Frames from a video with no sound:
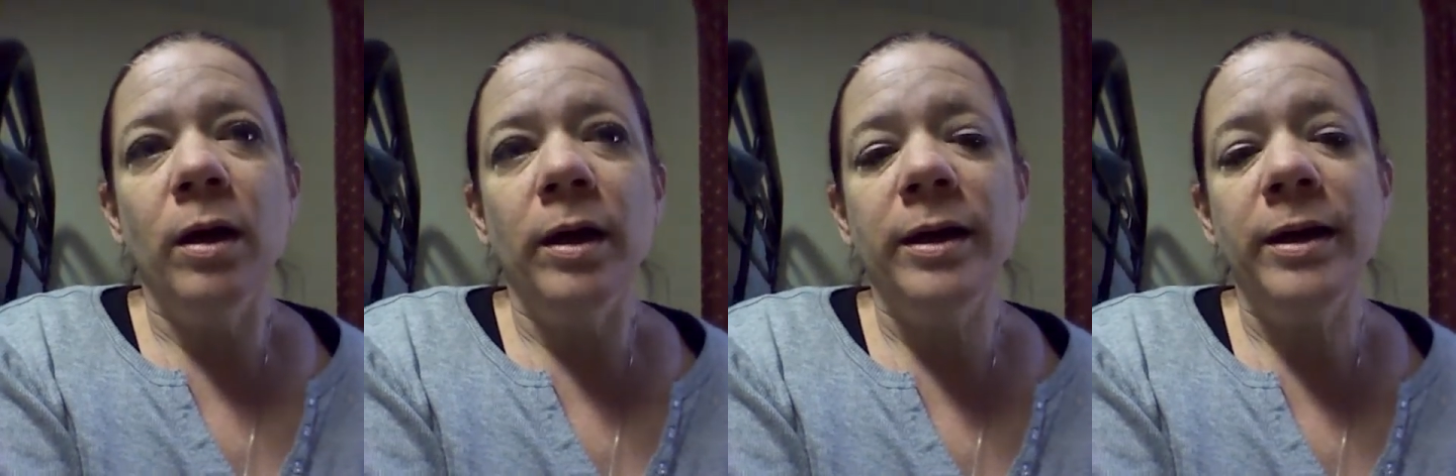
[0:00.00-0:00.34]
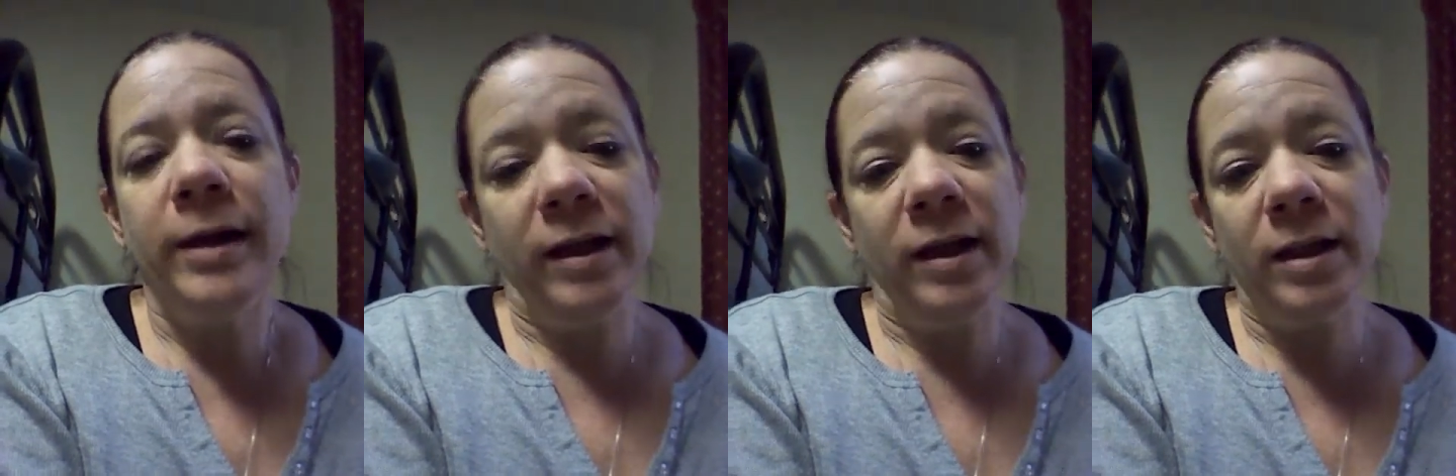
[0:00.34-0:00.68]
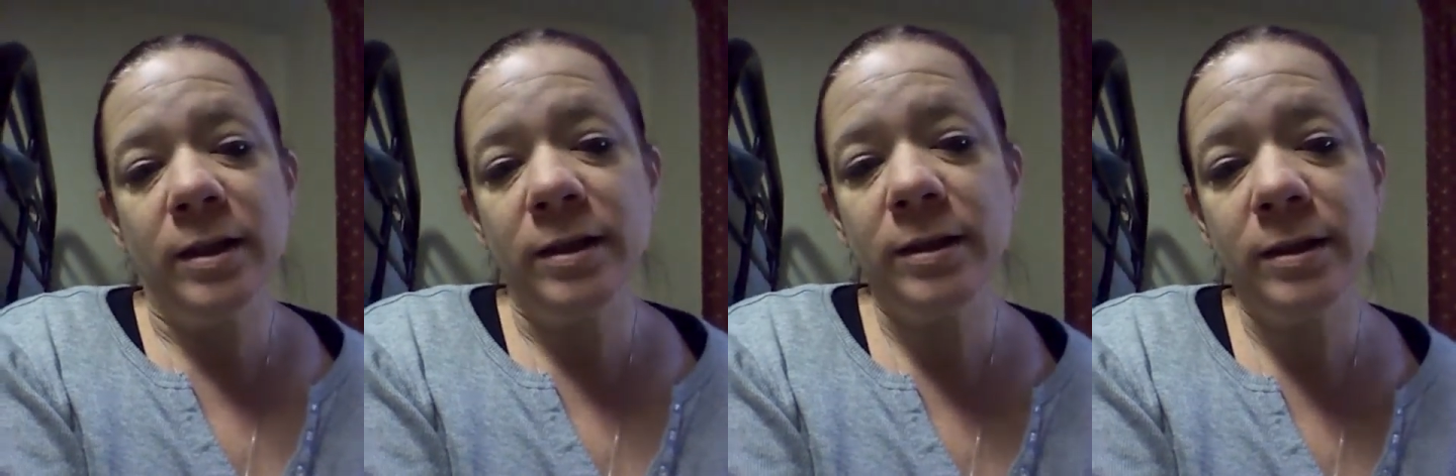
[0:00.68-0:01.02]
Yeah,
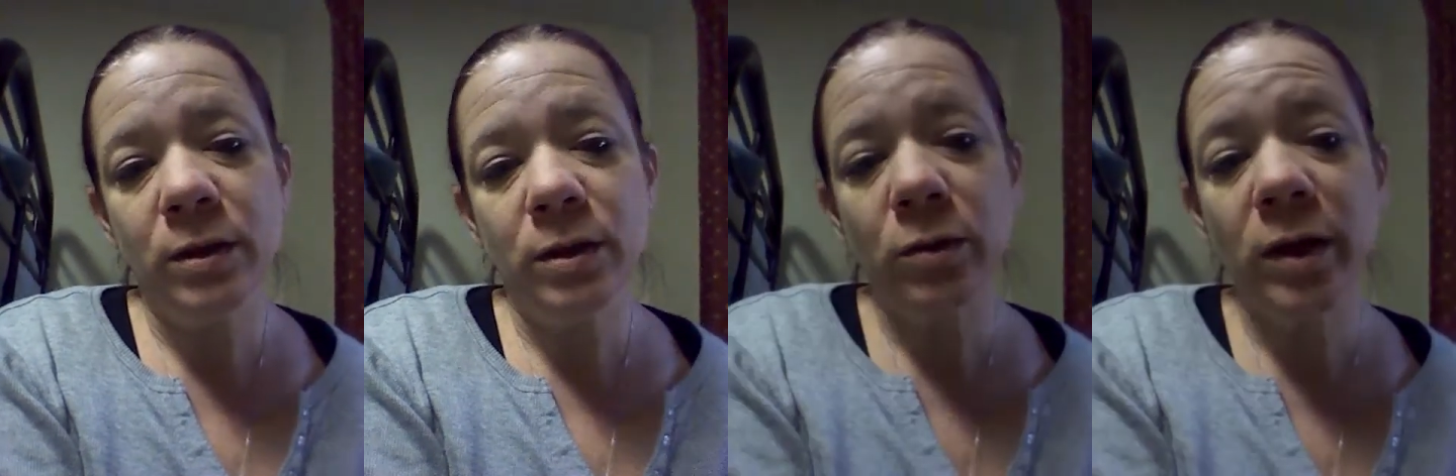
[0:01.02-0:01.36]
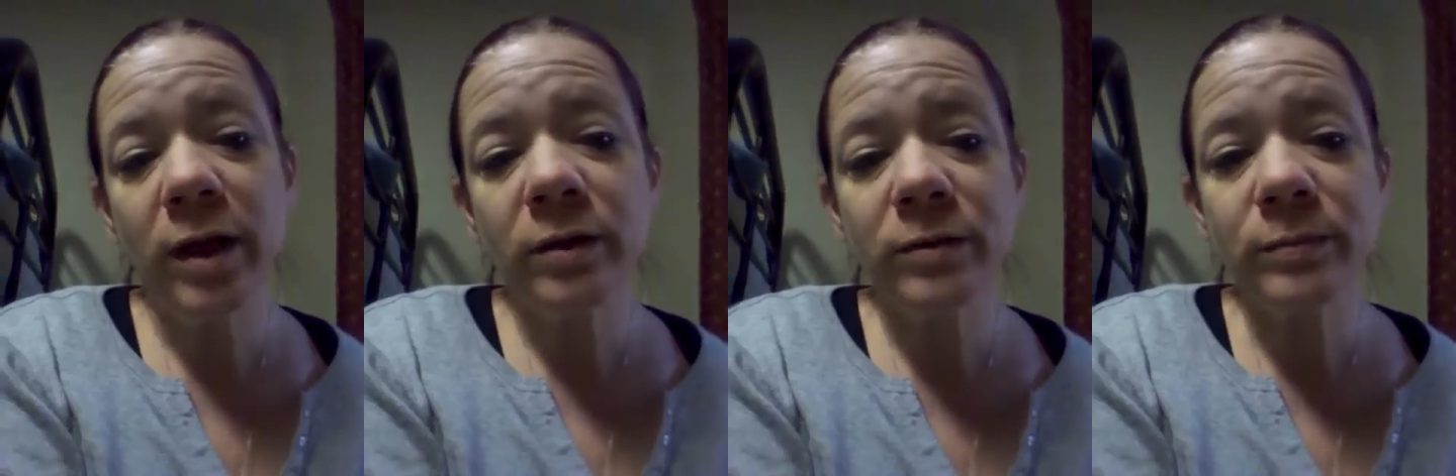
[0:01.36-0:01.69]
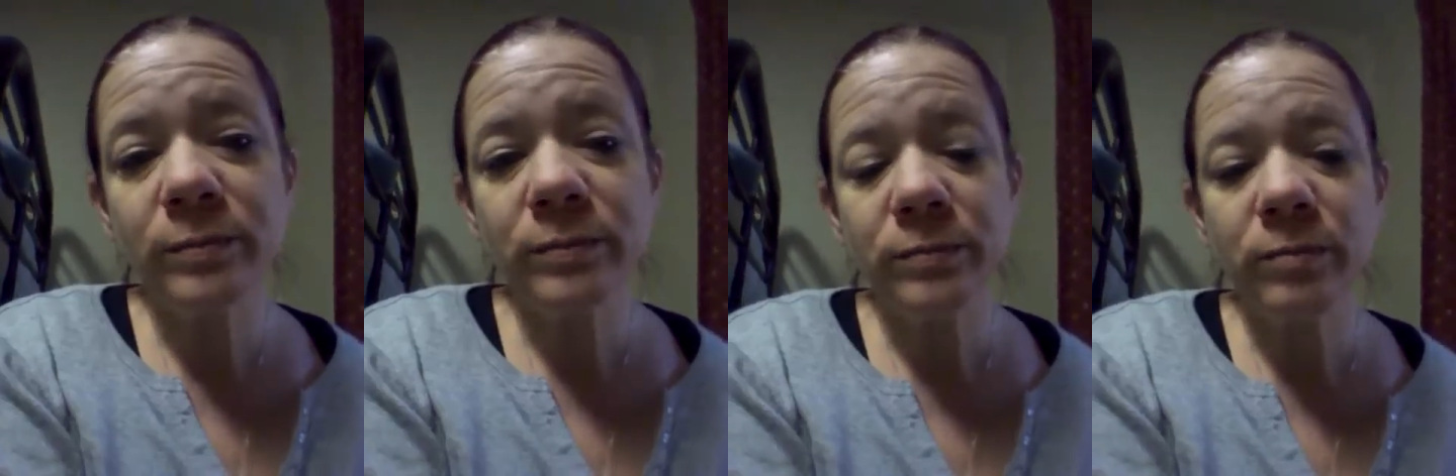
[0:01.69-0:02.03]
well,
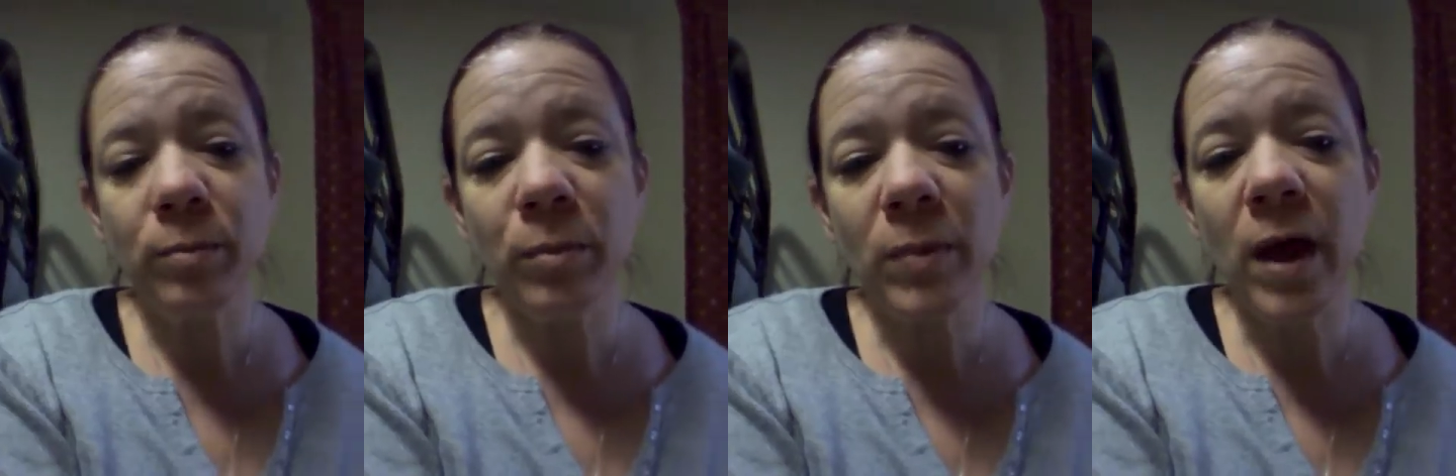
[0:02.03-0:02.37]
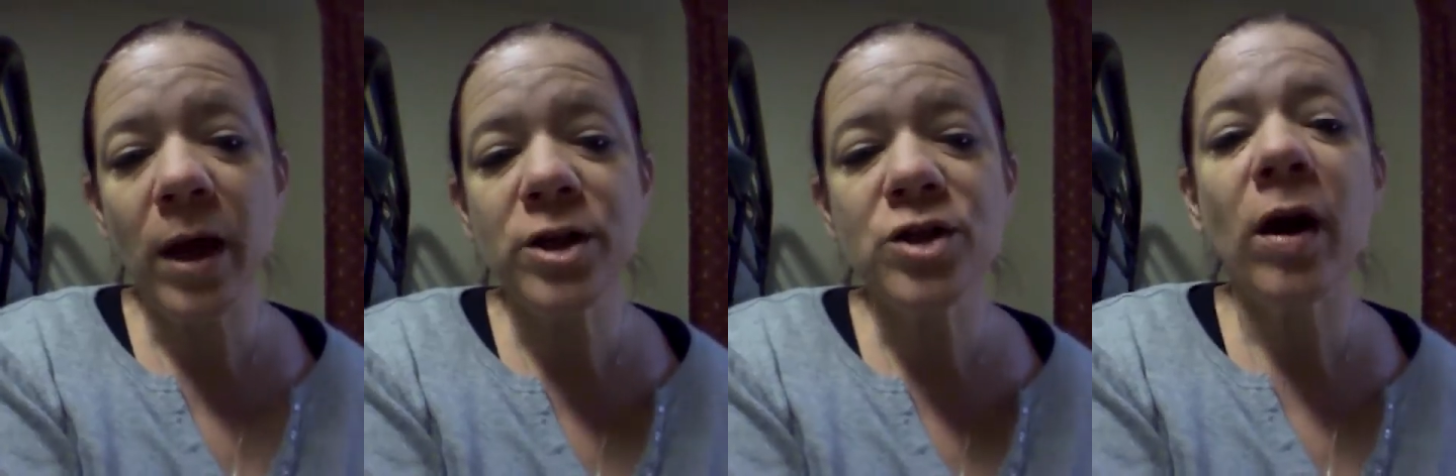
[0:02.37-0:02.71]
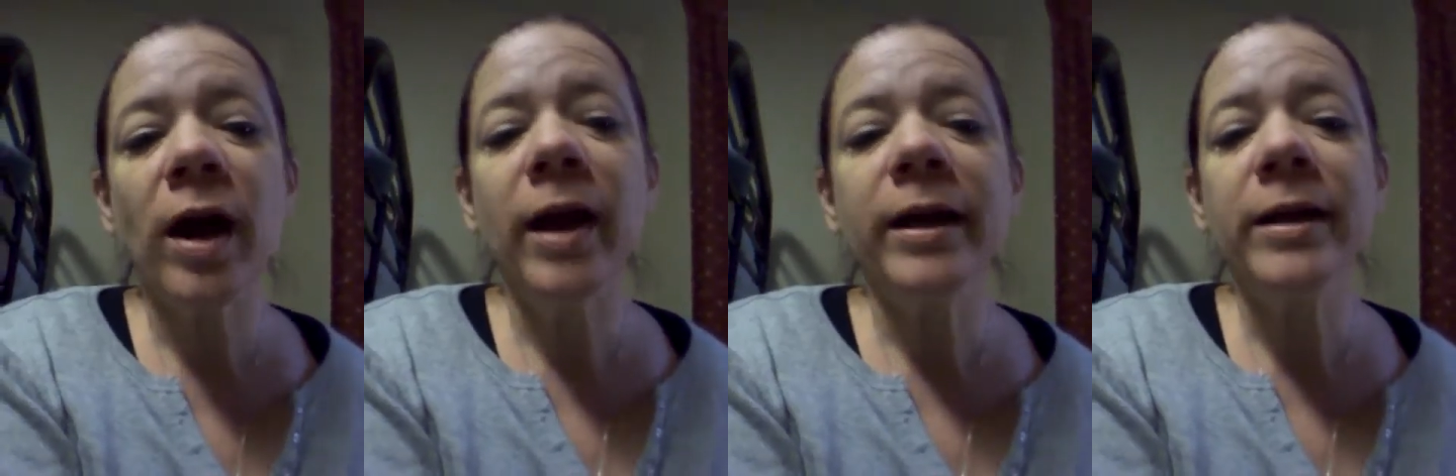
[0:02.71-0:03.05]
I
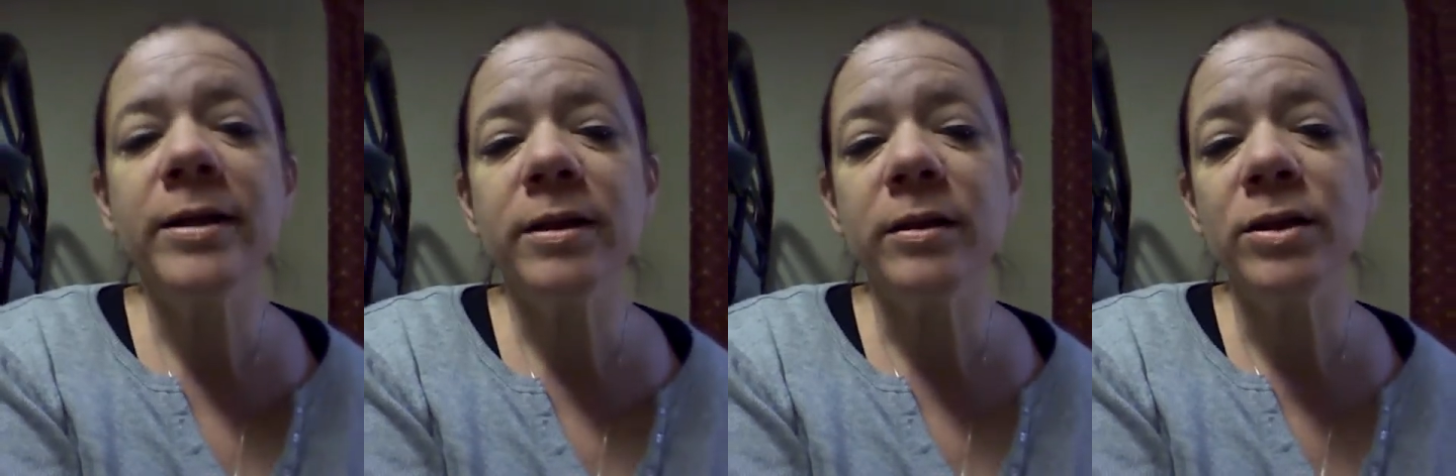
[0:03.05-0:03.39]
tried